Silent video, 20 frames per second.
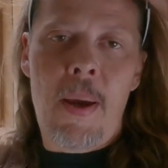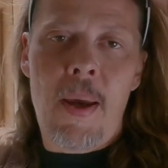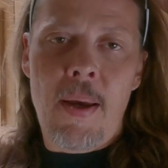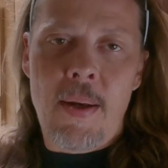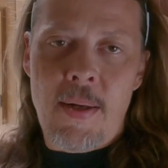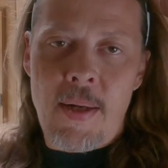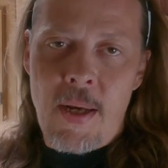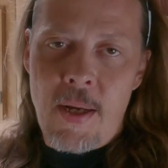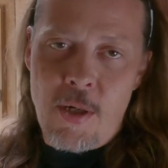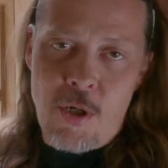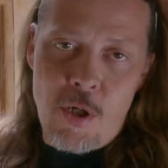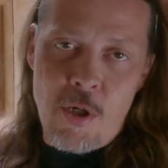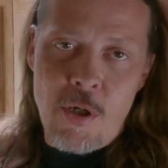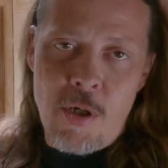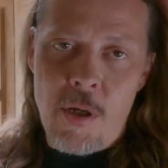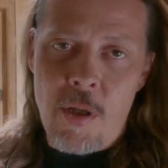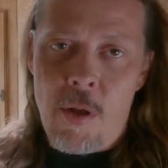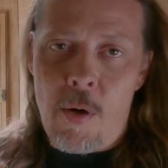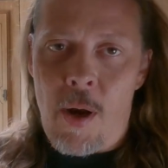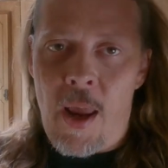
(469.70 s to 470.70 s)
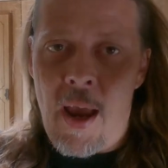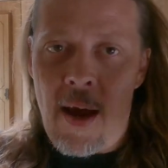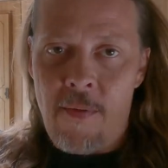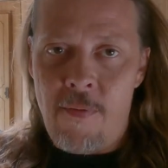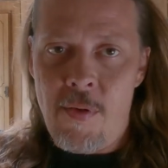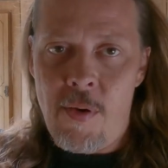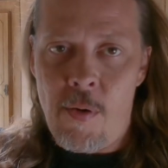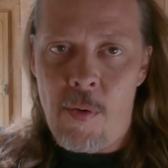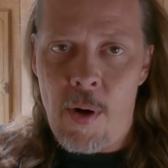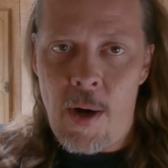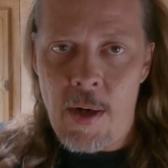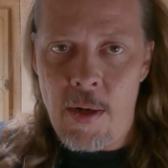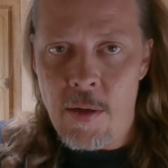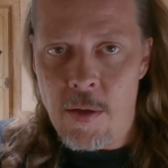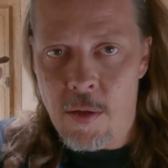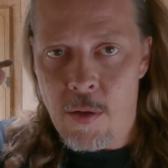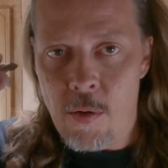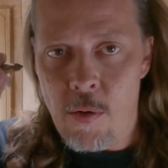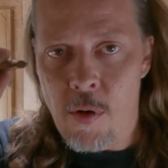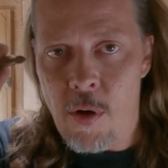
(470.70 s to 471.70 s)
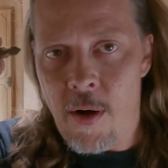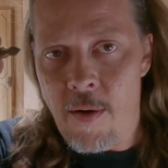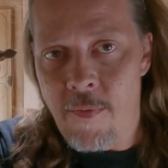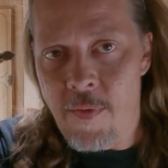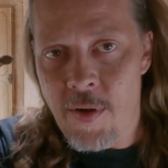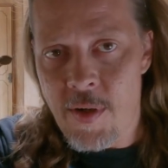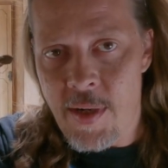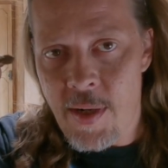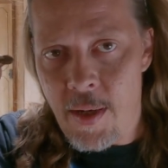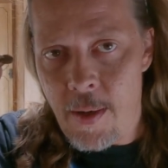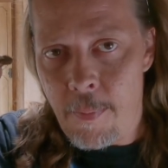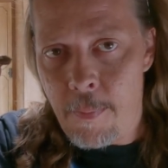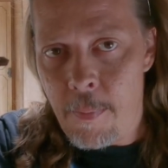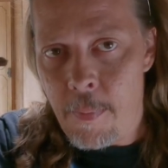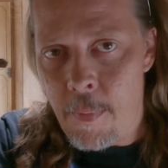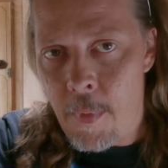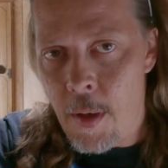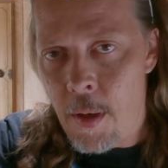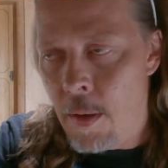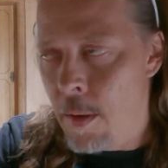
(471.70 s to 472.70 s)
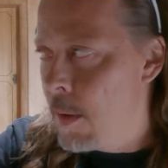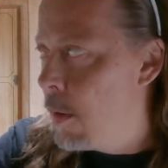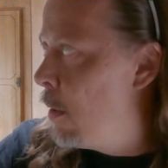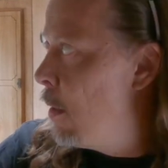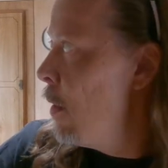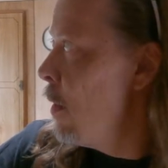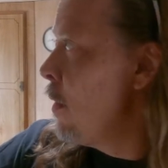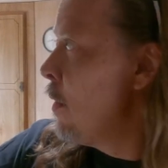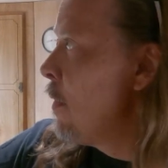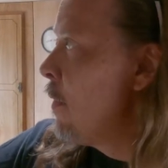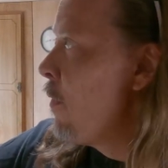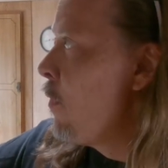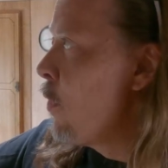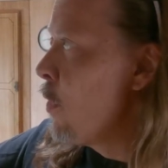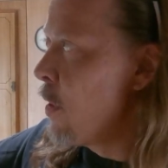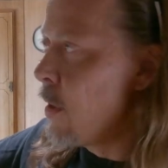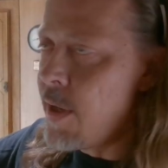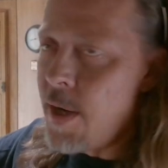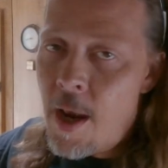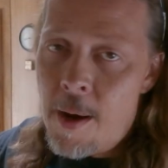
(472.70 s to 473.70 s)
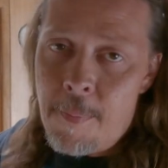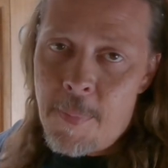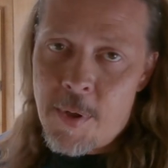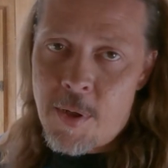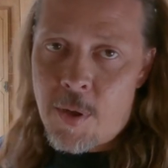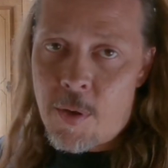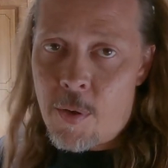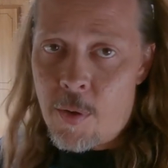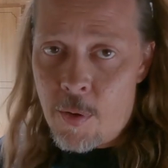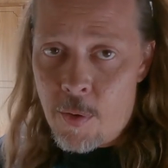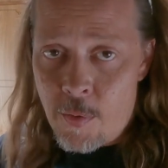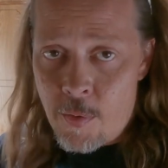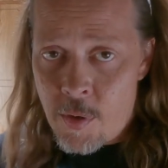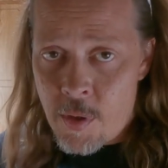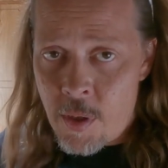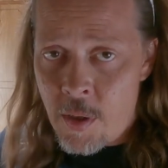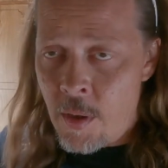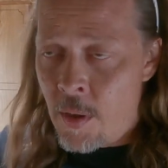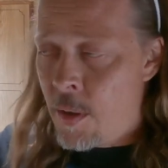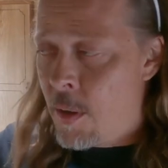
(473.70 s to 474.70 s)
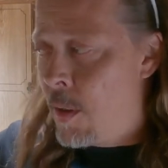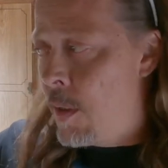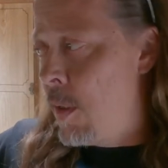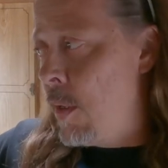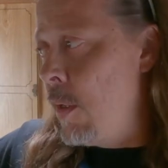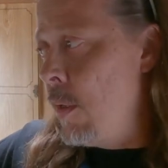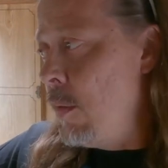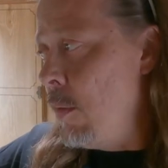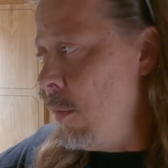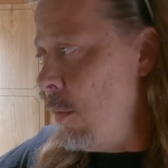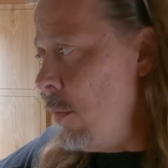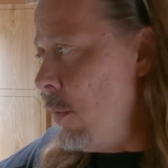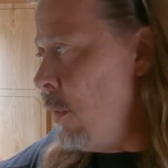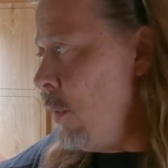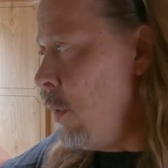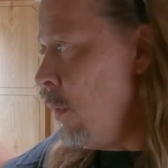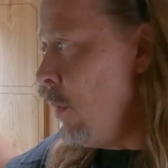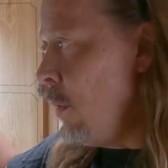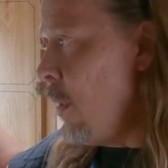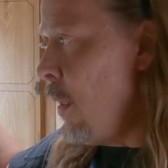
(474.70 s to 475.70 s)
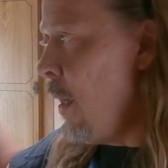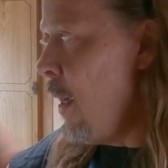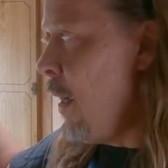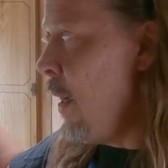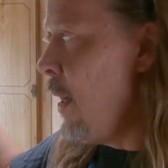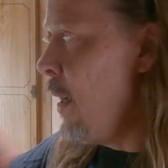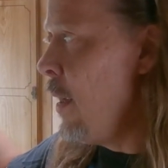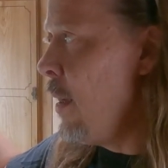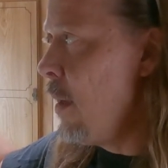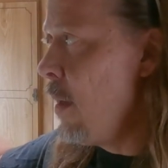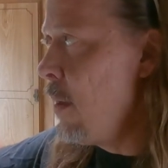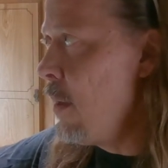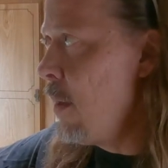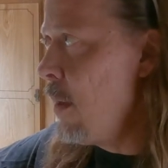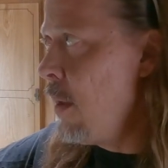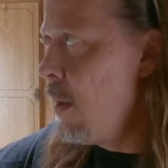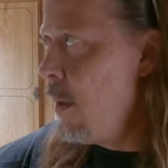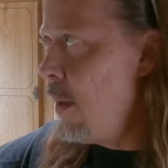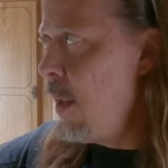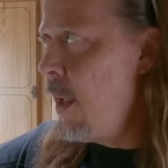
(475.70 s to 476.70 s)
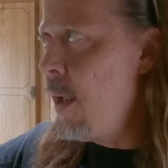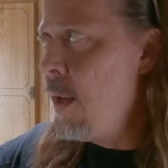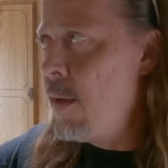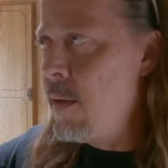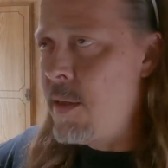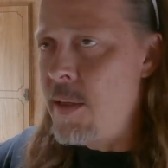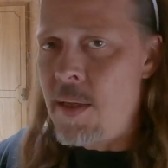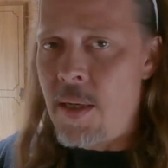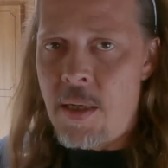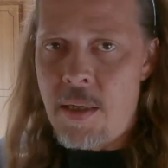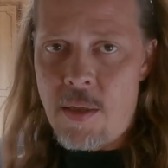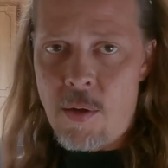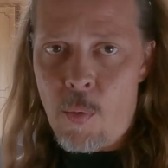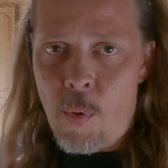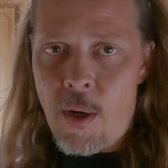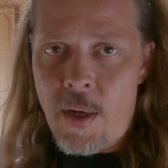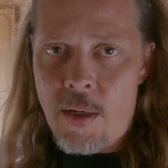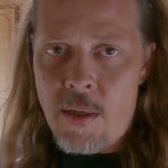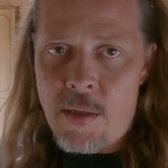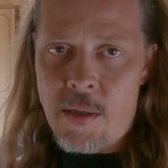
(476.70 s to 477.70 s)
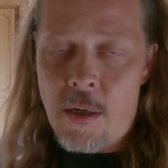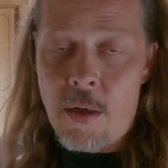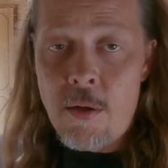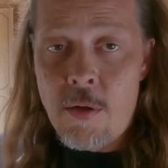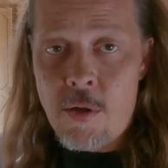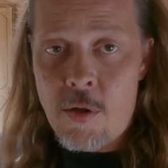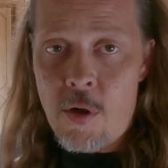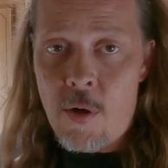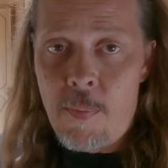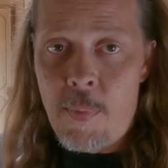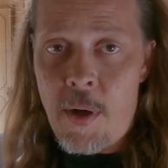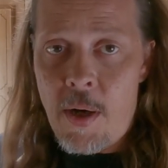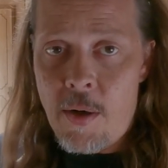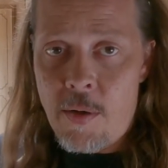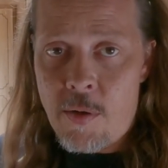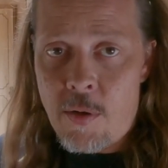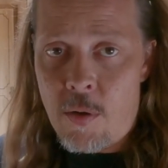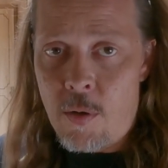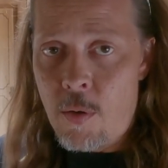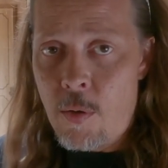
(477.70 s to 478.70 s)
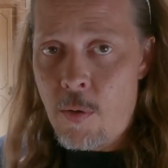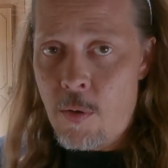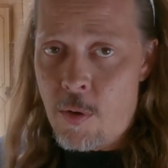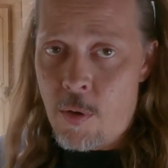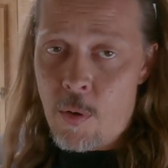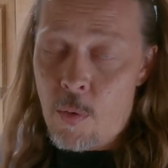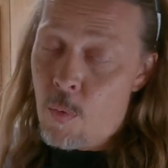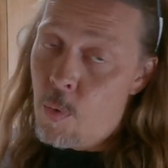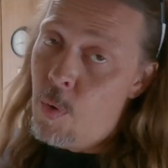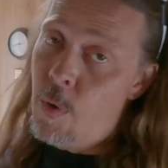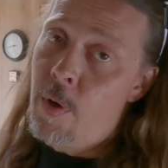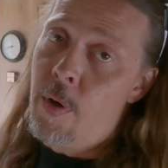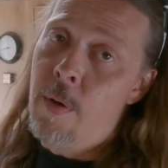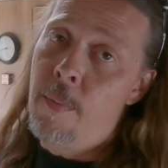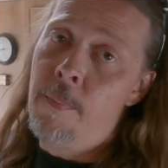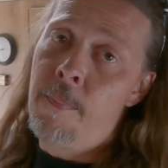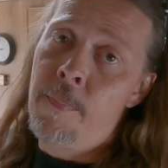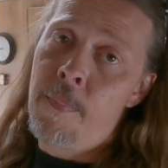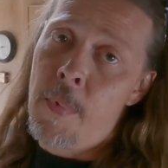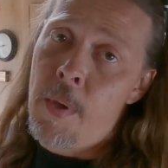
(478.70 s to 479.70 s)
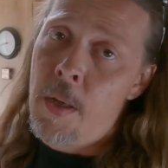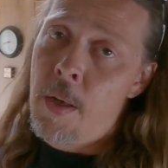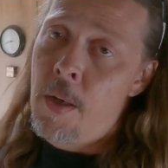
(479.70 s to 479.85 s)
pay attention to having the right screwdriver tip for the type of screws. And that's an easy way to start stripping out screws and ruin them.